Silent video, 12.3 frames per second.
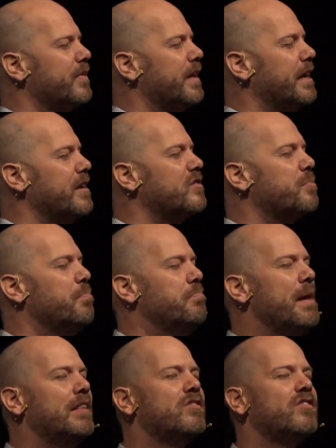that is
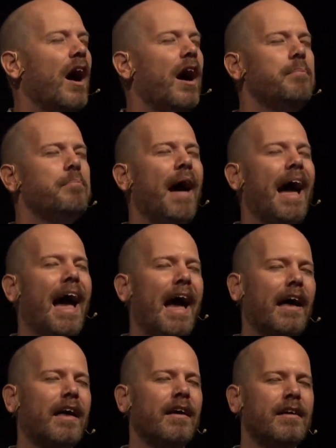meant to
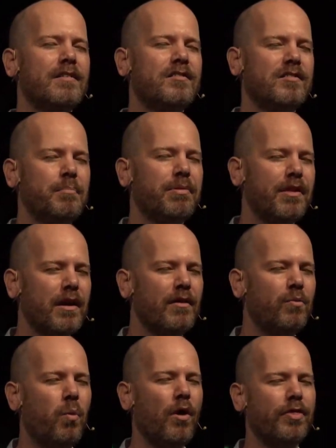unpack something
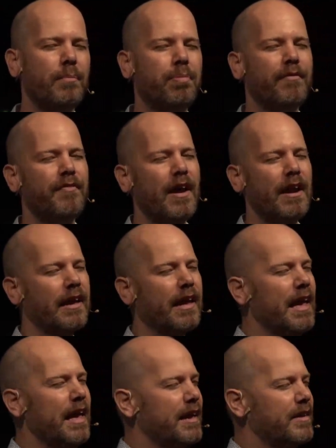of what the
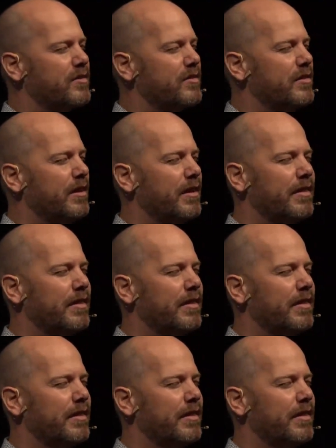prophetic is,